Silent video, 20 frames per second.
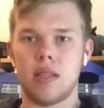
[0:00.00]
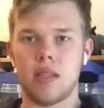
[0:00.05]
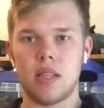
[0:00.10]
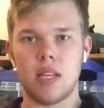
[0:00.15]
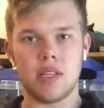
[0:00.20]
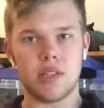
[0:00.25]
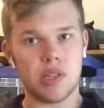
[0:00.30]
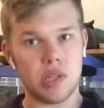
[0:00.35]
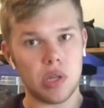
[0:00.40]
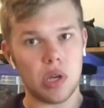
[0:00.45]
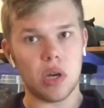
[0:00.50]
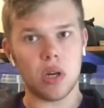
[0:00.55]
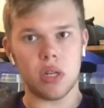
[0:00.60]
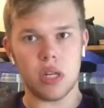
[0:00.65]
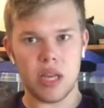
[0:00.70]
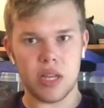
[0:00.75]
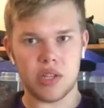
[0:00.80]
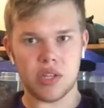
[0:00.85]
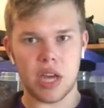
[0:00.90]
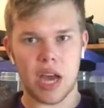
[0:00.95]
This is all
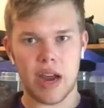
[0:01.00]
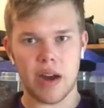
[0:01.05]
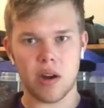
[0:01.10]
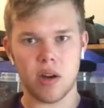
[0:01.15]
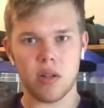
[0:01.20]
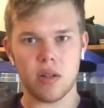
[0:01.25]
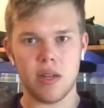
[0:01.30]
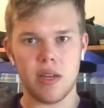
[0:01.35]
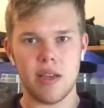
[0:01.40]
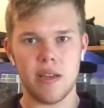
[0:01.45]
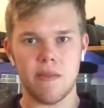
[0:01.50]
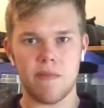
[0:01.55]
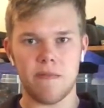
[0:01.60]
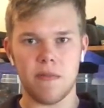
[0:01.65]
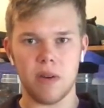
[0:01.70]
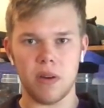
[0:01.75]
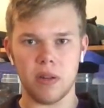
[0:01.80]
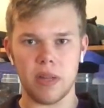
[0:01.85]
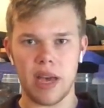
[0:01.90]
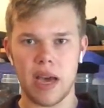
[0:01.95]
entirely
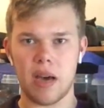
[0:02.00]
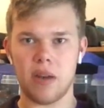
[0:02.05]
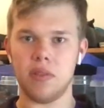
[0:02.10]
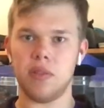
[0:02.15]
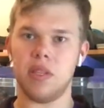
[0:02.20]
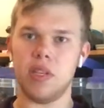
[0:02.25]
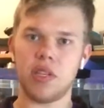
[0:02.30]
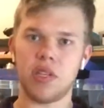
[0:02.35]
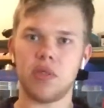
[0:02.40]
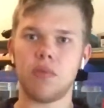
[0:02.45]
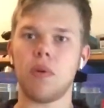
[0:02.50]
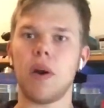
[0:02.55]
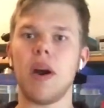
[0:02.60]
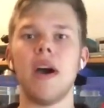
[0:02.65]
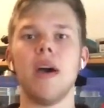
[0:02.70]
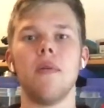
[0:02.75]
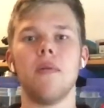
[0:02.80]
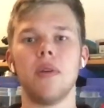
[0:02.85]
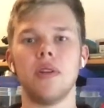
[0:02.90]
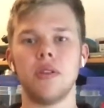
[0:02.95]
filled out. This is why
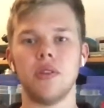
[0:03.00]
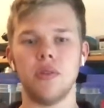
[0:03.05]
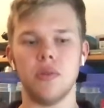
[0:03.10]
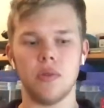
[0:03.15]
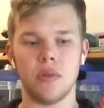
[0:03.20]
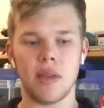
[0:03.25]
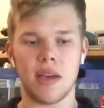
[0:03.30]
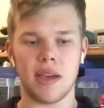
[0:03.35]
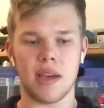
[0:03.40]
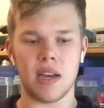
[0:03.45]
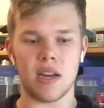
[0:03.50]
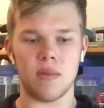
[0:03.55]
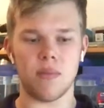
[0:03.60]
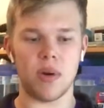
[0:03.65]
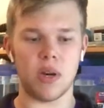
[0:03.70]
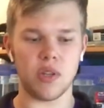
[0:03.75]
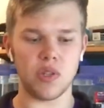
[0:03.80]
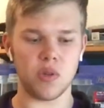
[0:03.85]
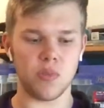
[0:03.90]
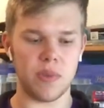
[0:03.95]
I want to do that kind of
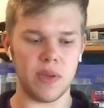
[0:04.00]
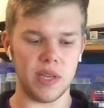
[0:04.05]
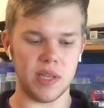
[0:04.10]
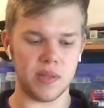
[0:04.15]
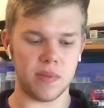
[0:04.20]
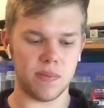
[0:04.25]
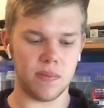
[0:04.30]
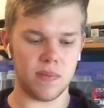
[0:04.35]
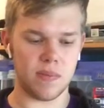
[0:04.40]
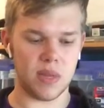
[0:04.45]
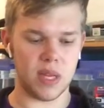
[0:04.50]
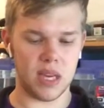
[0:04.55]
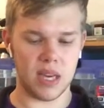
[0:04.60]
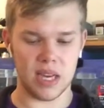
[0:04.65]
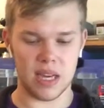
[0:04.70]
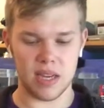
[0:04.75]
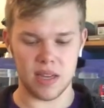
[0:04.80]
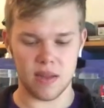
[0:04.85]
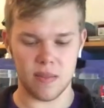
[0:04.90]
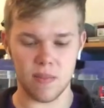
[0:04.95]
puzzle piece
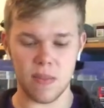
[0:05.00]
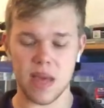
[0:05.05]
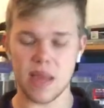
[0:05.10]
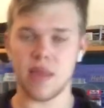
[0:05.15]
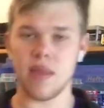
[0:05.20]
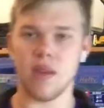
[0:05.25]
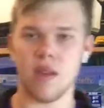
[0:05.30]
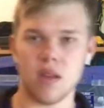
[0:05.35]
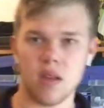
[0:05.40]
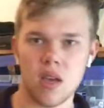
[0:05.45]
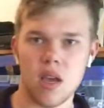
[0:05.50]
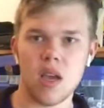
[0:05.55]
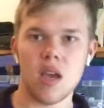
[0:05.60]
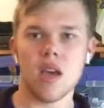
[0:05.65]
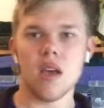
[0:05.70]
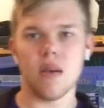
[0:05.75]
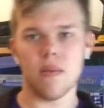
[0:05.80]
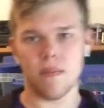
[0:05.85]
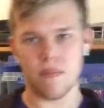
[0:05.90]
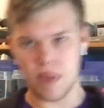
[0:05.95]
method,
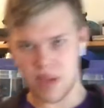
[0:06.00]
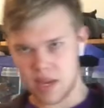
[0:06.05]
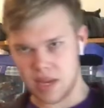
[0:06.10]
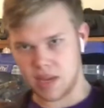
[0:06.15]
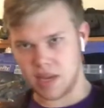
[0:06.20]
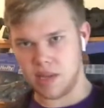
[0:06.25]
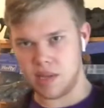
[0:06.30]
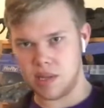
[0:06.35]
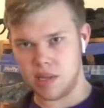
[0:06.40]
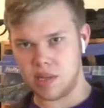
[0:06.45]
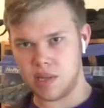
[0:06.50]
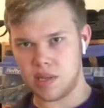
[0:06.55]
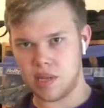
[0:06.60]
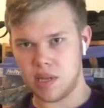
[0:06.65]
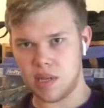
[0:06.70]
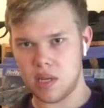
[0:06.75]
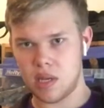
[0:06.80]
because